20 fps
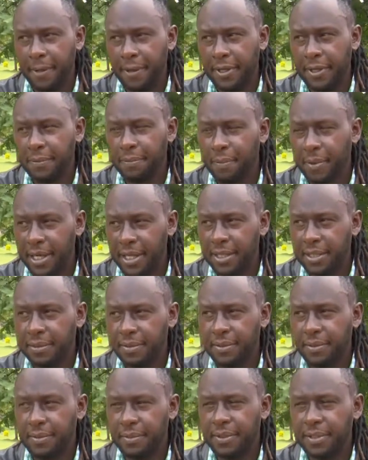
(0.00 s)
it might
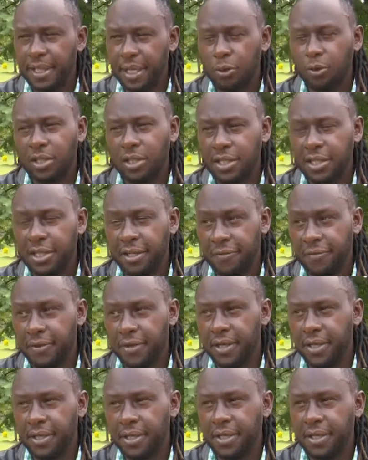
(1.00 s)
sound
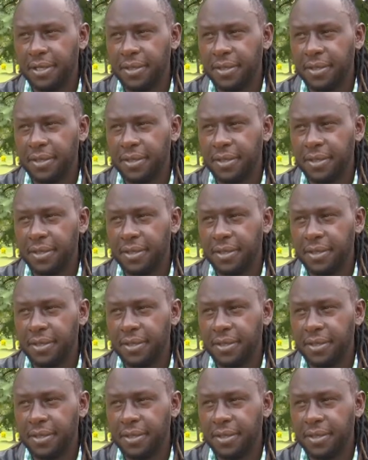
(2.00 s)
different,